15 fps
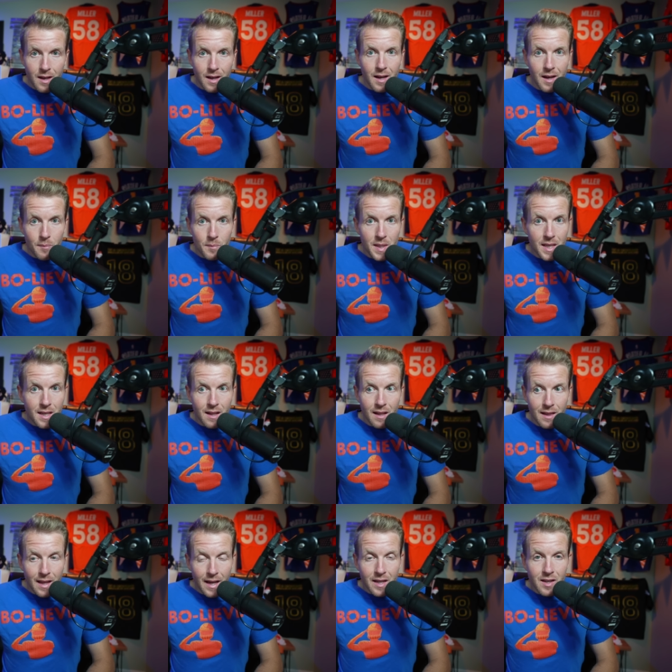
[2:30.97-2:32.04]
uh, be
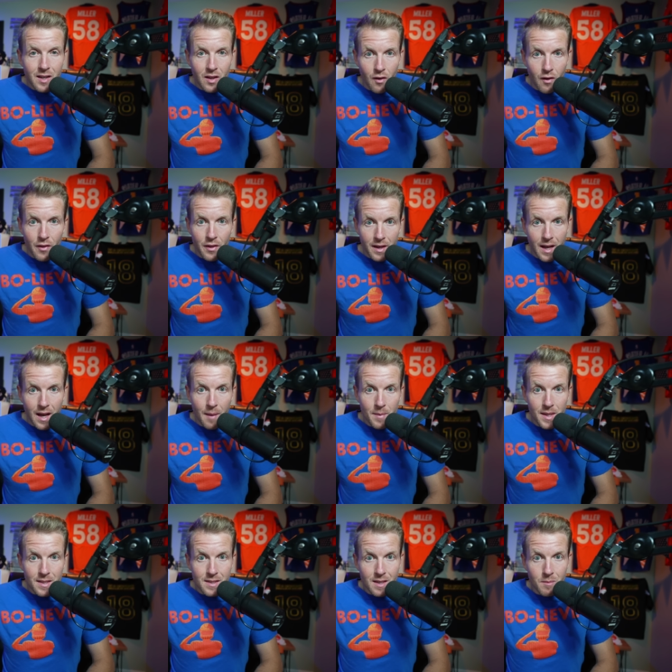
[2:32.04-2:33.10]
collecting all the
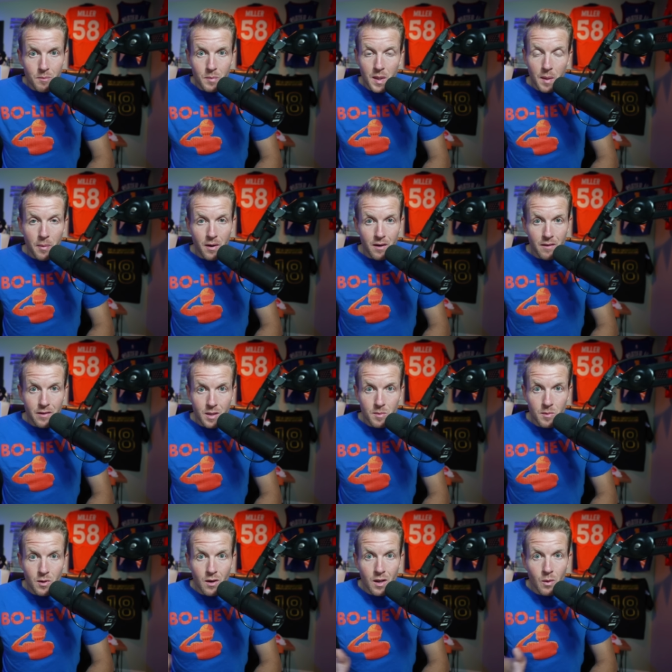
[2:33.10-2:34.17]
comments and be a part of a
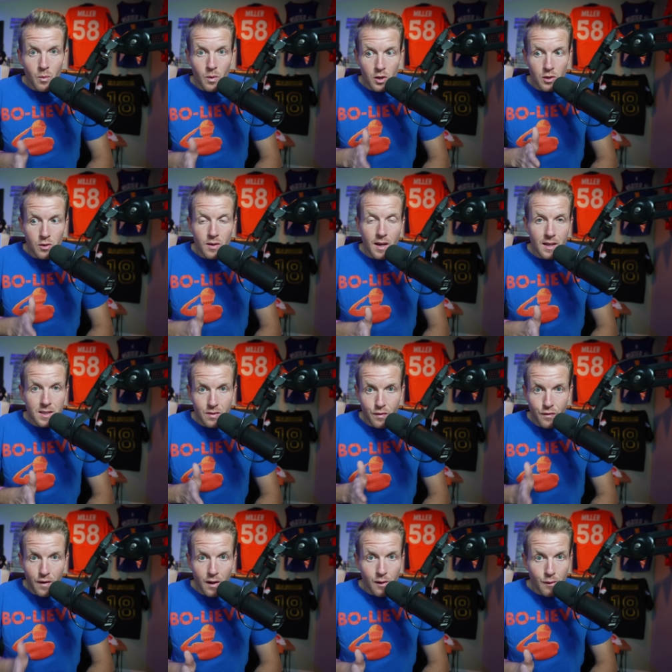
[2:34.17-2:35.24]
community where you guys
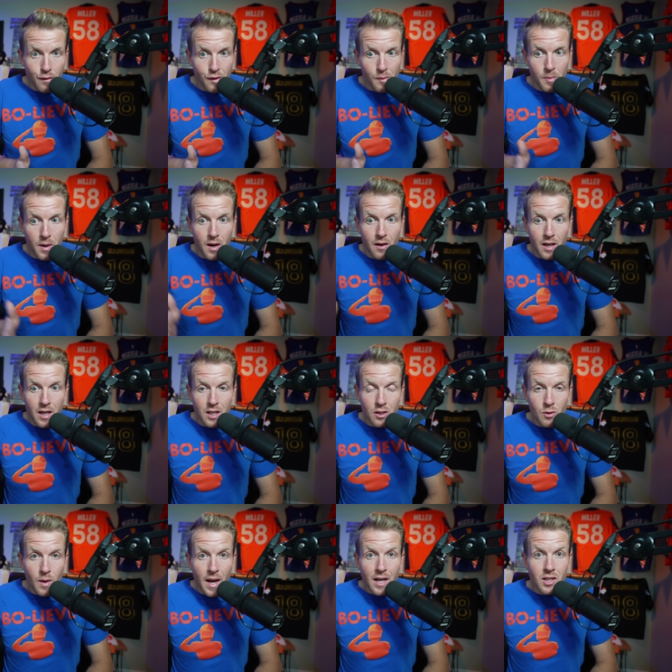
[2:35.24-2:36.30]
follow football and
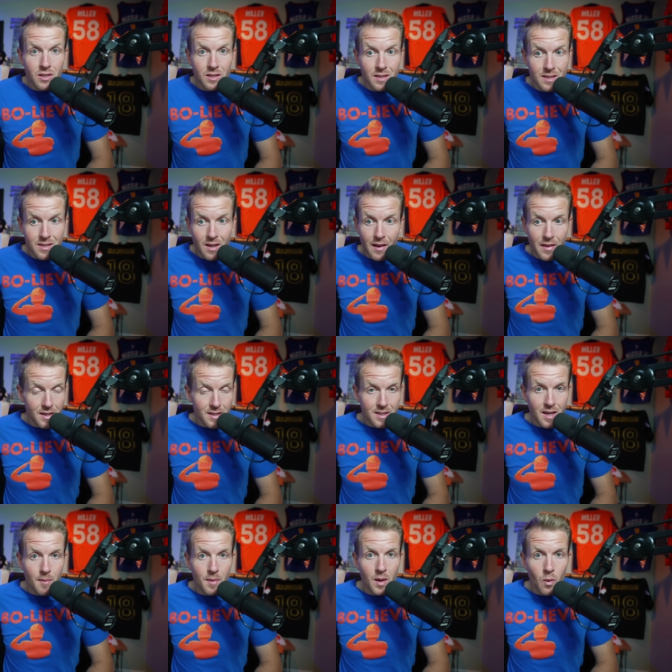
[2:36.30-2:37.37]
you actually saw this
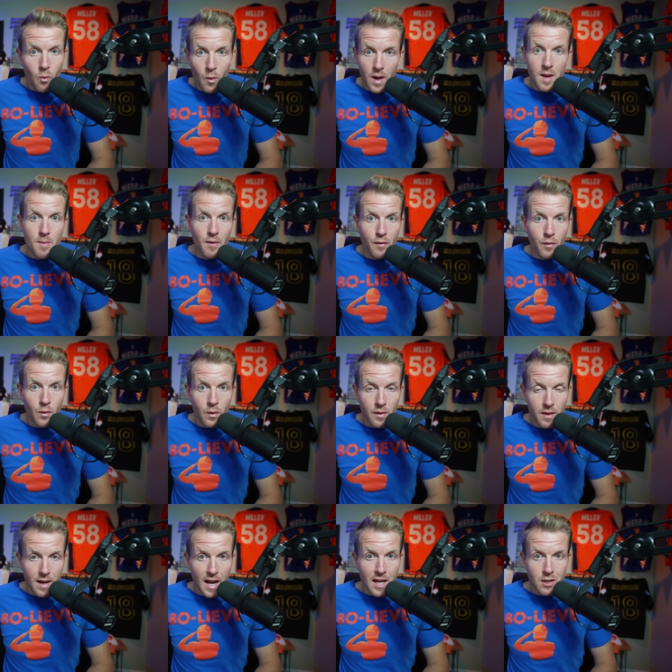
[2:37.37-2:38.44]
coming way before
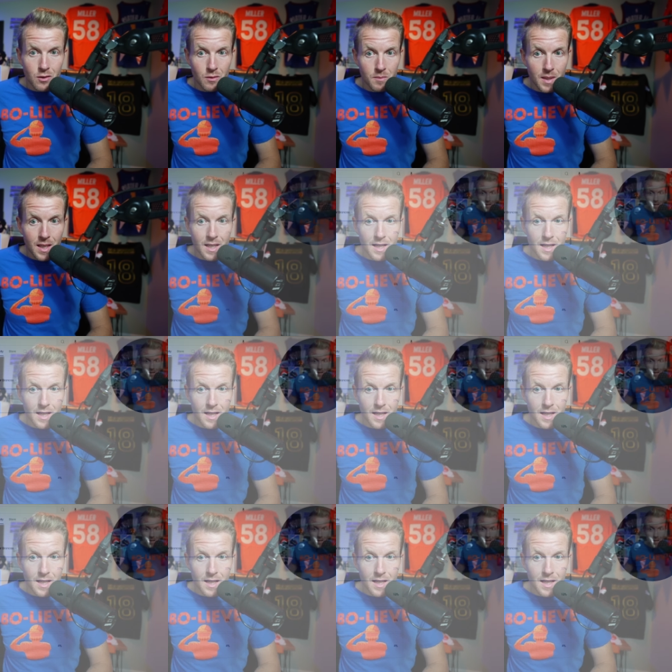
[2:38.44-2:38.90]
the national media